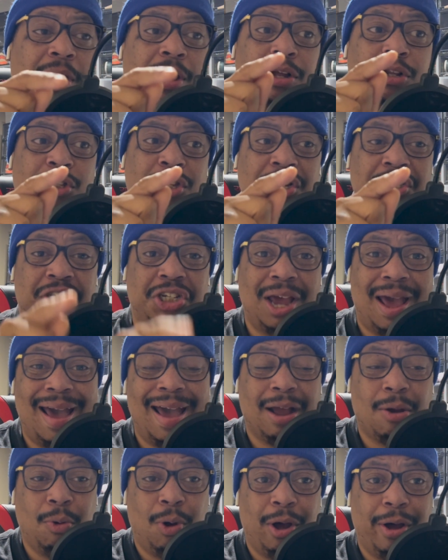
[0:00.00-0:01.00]
The
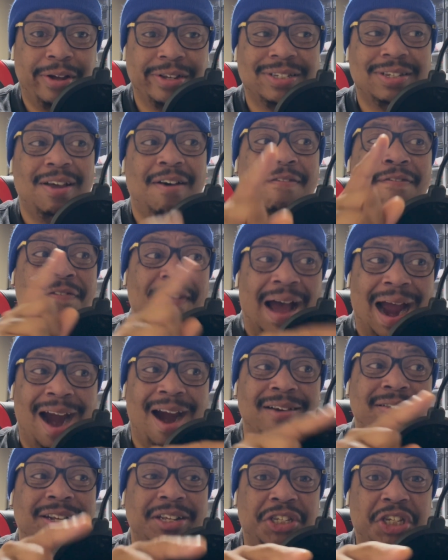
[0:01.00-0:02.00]
Jaguars
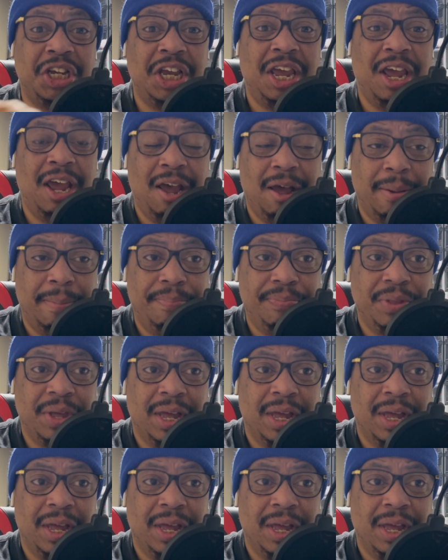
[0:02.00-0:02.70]
fired the GM.